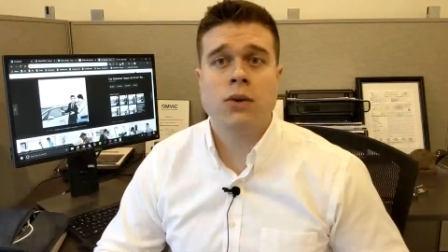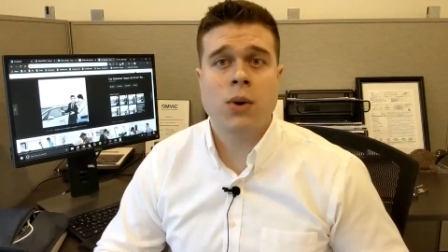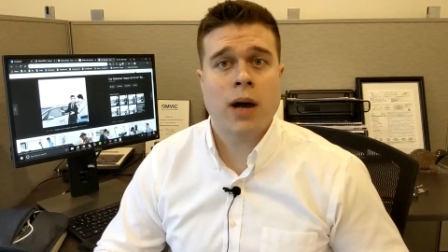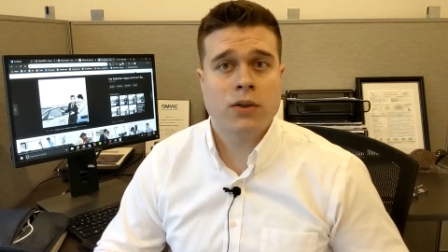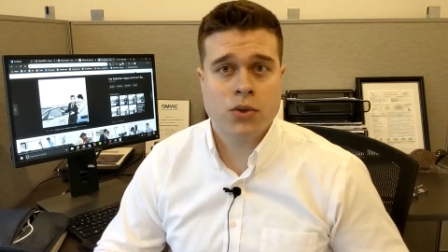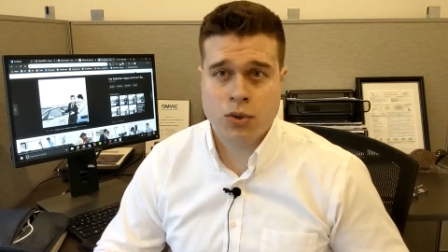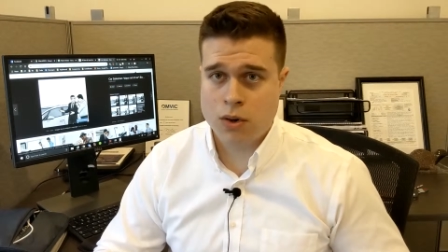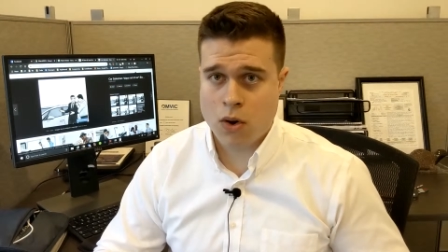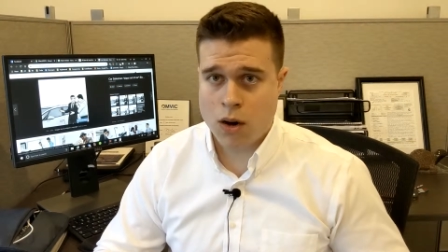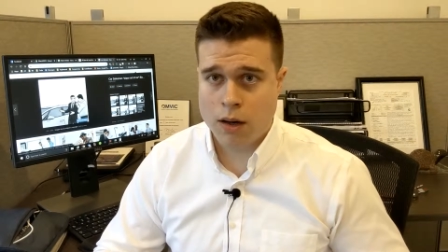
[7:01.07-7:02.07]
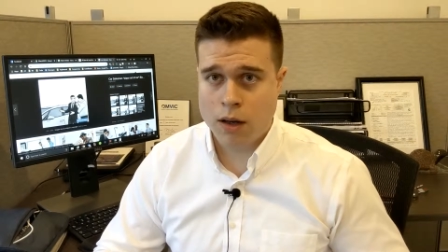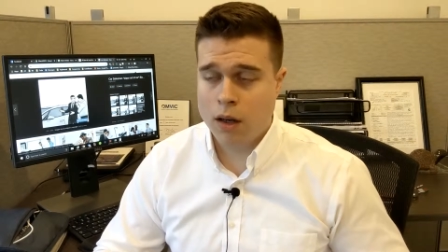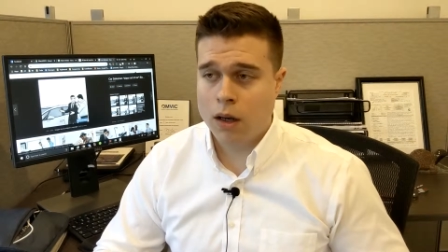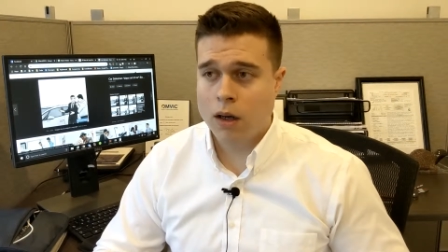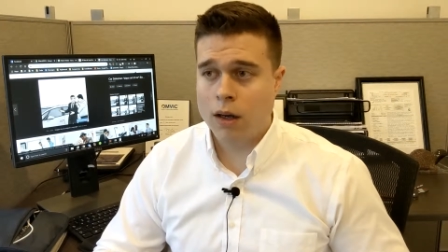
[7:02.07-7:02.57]
didn't know how to turn it on.
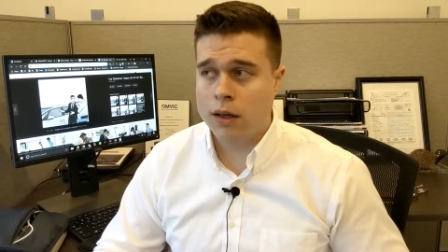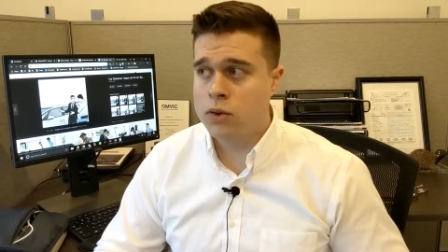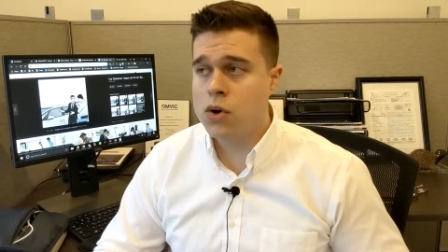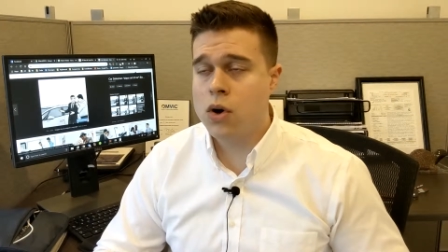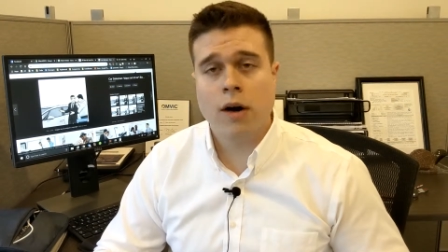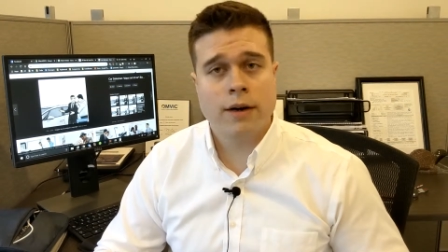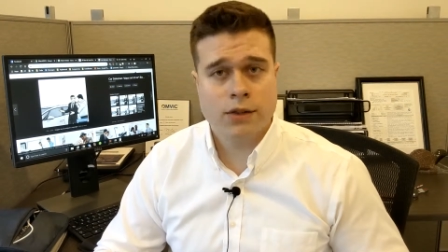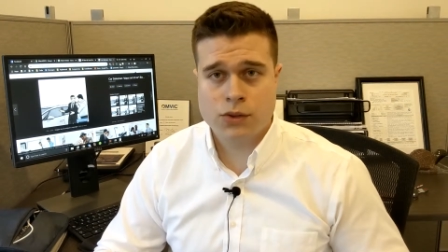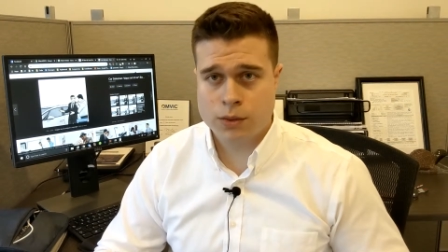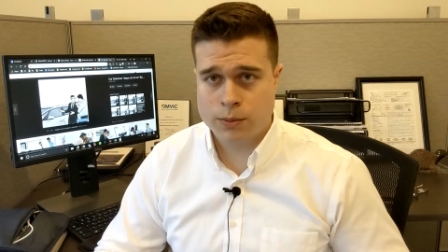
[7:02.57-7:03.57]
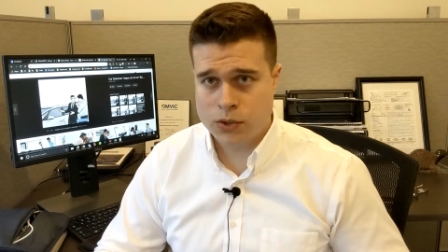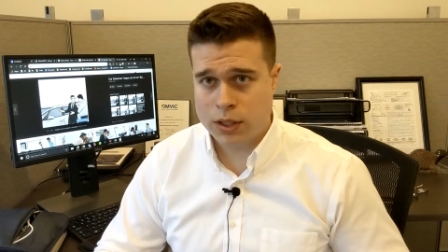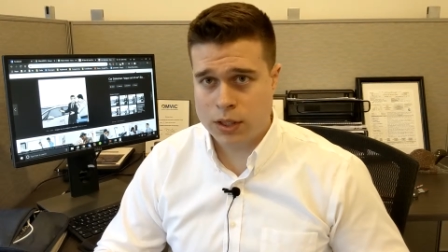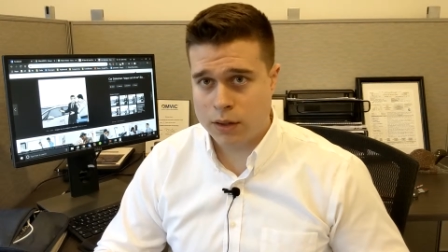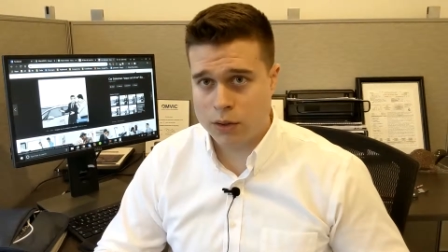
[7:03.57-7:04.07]
New cars have so much
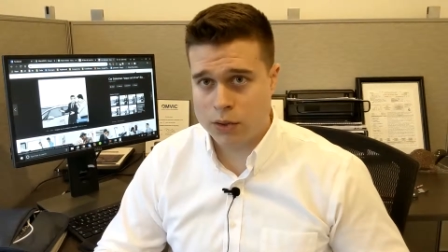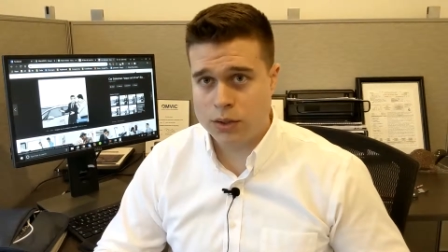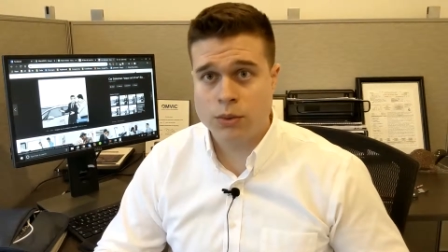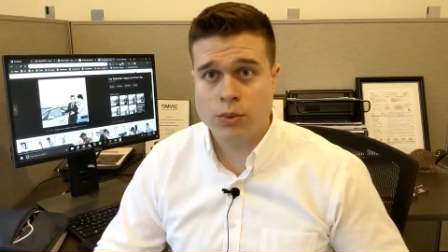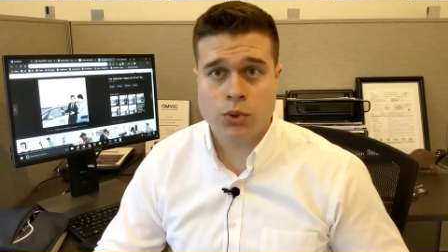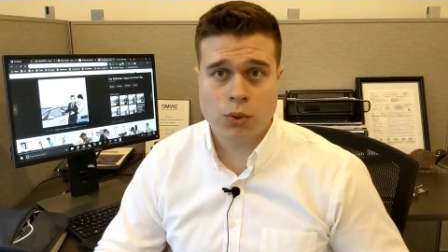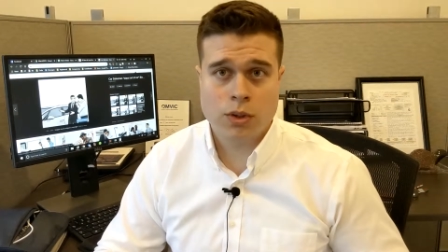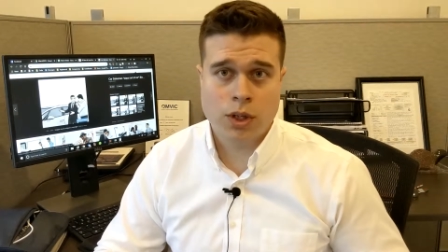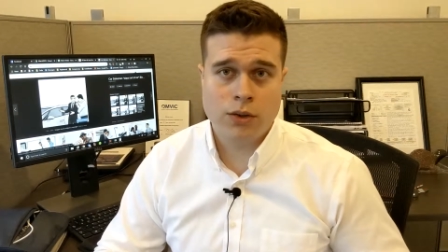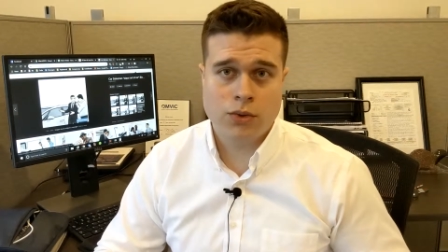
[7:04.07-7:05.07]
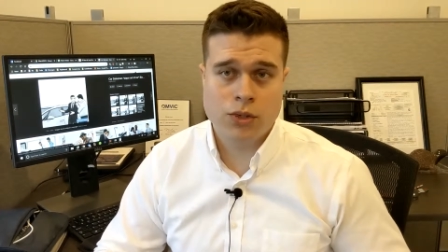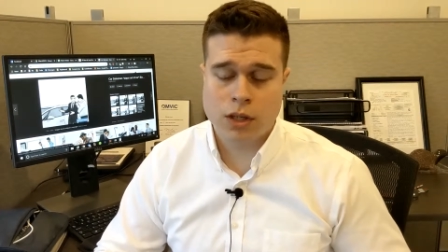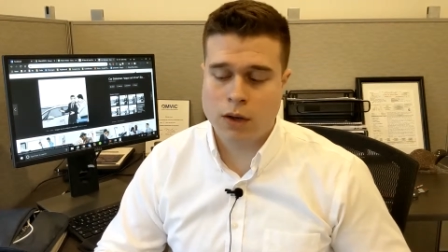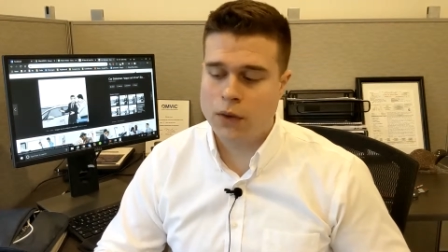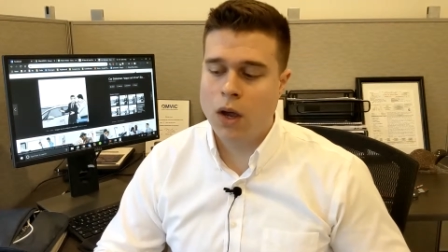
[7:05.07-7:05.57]
technology. Don't shortchange
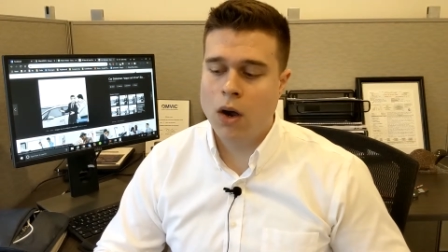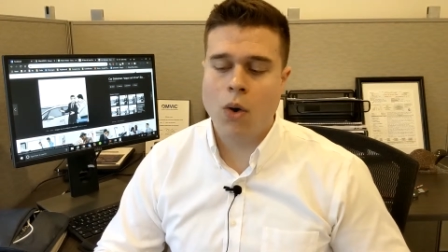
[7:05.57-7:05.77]
yourself.